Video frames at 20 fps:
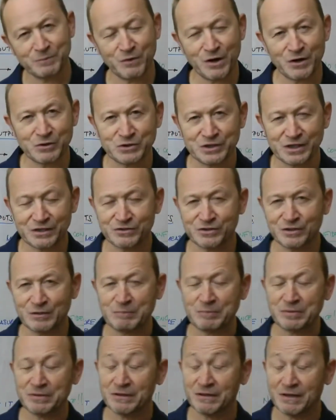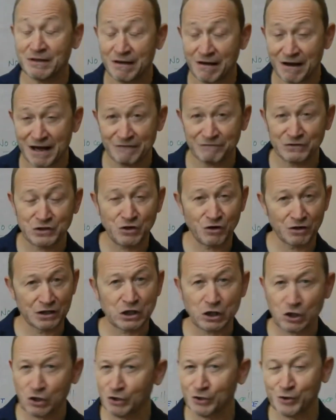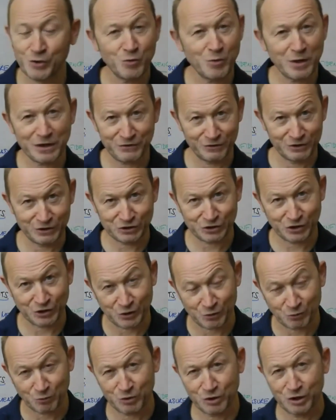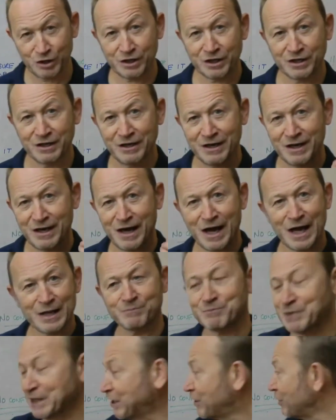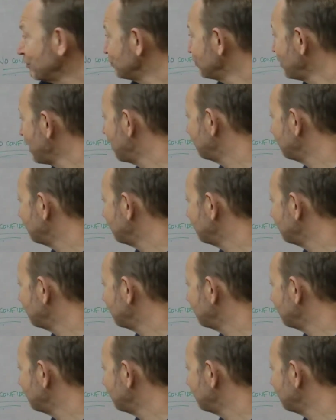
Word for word: process up, I haven't got a clue whether it's going to work, and because I